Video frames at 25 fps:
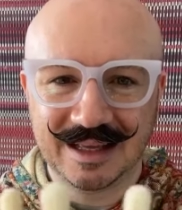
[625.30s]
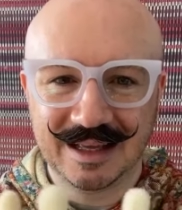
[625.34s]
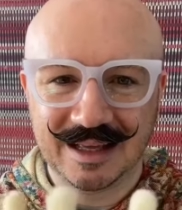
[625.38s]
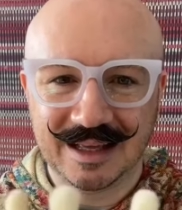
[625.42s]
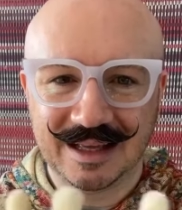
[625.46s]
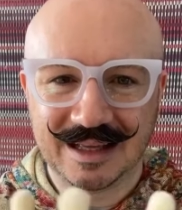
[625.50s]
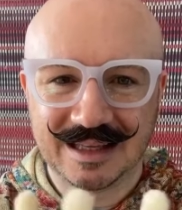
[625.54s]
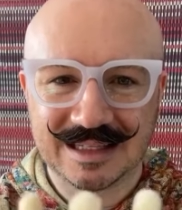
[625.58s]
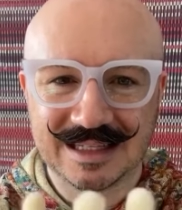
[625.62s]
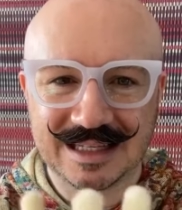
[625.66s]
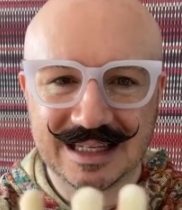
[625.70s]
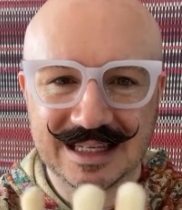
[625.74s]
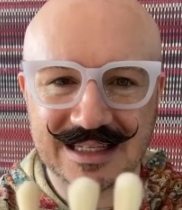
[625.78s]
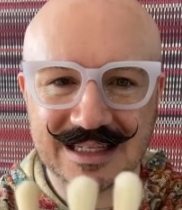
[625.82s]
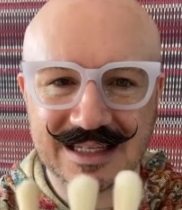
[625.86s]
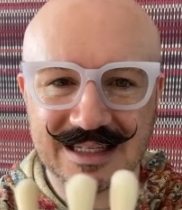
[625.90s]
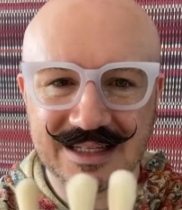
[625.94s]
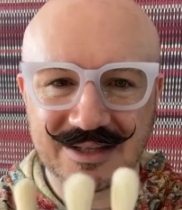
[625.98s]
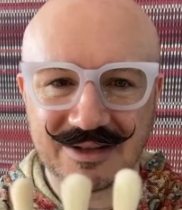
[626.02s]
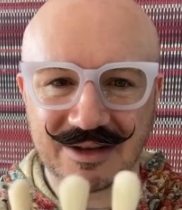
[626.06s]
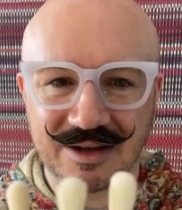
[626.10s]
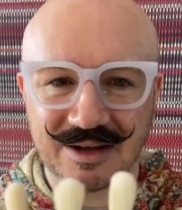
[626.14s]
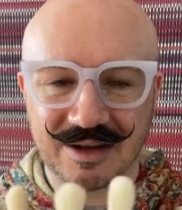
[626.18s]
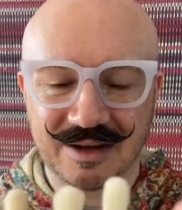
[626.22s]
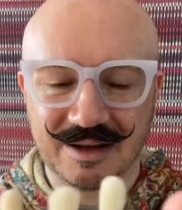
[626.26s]
So this
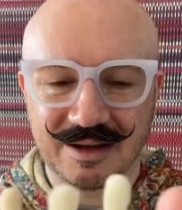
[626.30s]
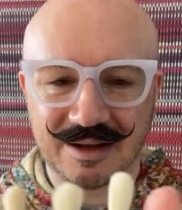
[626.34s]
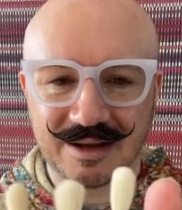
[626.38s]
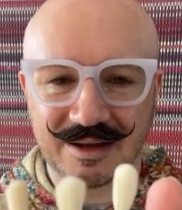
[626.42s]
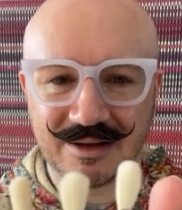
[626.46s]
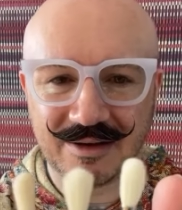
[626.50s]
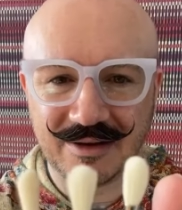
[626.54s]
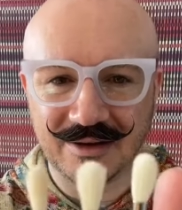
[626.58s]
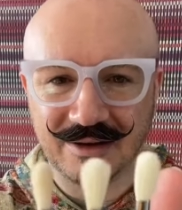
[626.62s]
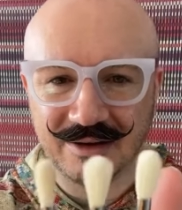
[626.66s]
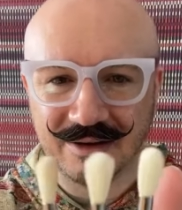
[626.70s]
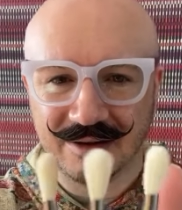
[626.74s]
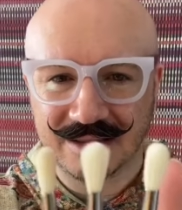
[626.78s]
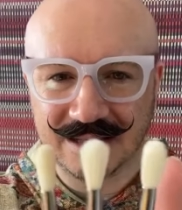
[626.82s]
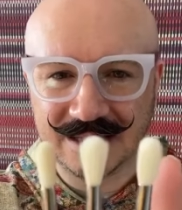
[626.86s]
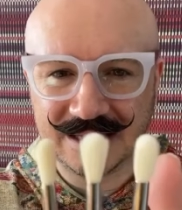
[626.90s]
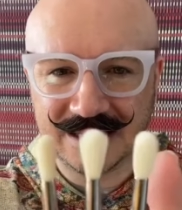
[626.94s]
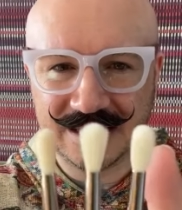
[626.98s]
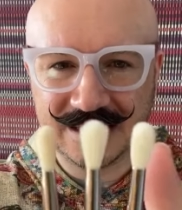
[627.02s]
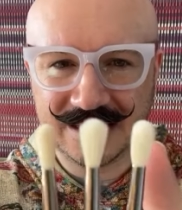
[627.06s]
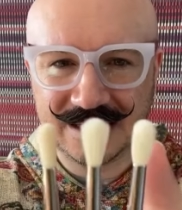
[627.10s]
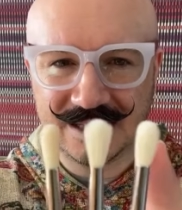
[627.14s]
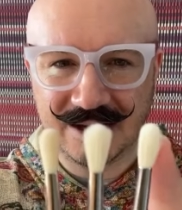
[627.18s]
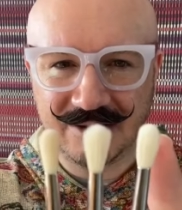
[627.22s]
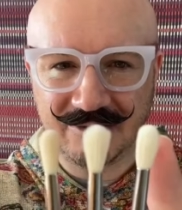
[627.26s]
is
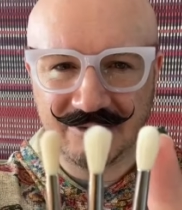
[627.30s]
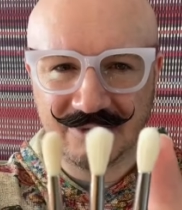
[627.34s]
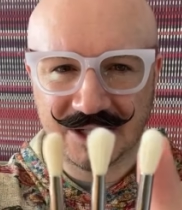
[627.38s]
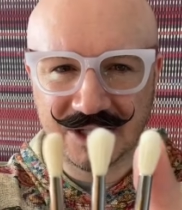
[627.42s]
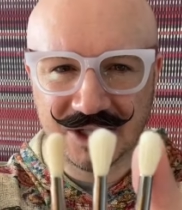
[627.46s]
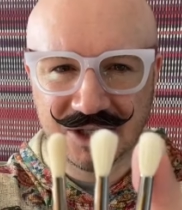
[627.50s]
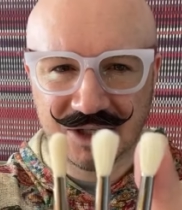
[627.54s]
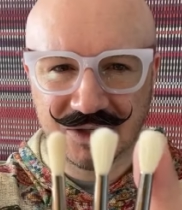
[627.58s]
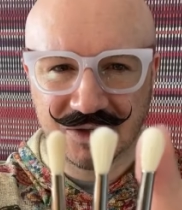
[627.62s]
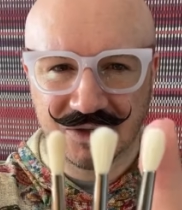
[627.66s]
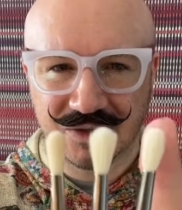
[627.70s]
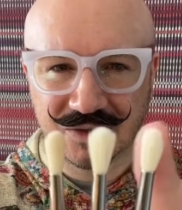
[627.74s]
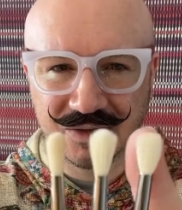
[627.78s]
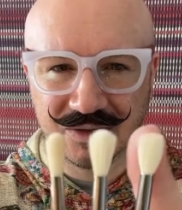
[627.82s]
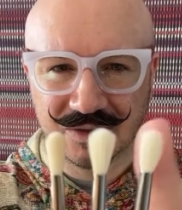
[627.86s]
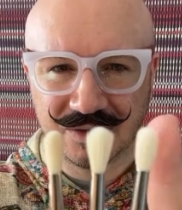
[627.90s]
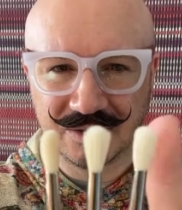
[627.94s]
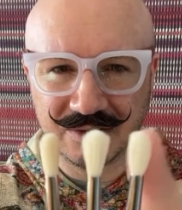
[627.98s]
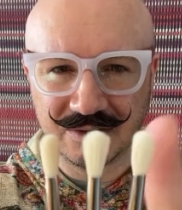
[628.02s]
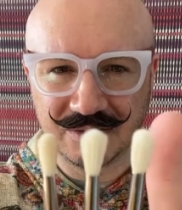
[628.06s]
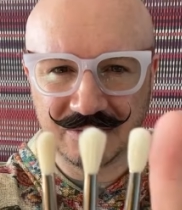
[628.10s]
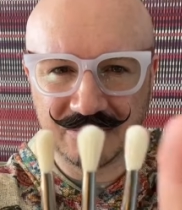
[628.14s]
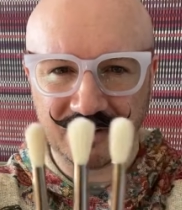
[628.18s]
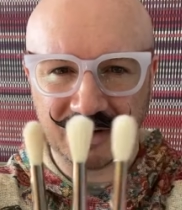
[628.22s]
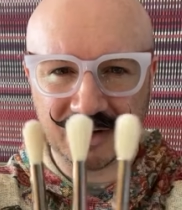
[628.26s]
the original
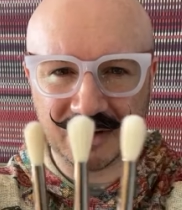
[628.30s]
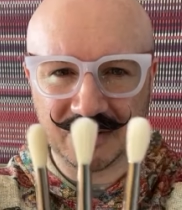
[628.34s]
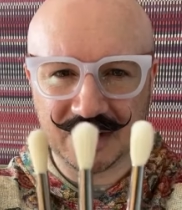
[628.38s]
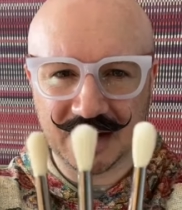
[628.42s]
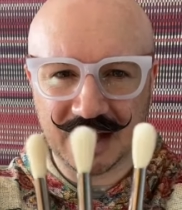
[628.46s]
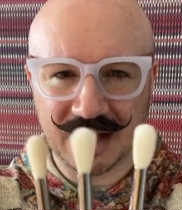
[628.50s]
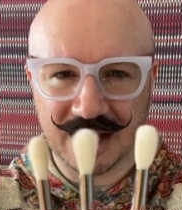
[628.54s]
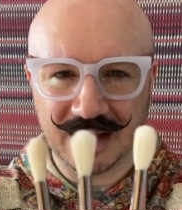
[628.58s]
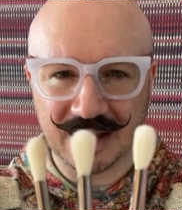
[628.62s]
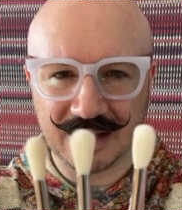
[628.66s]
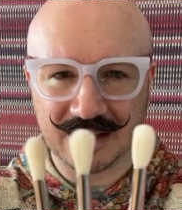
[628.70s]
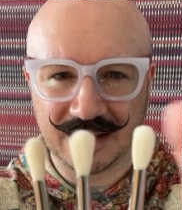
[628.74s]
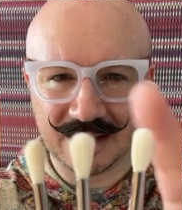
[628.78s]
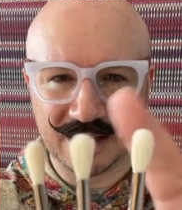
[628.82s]
real hair,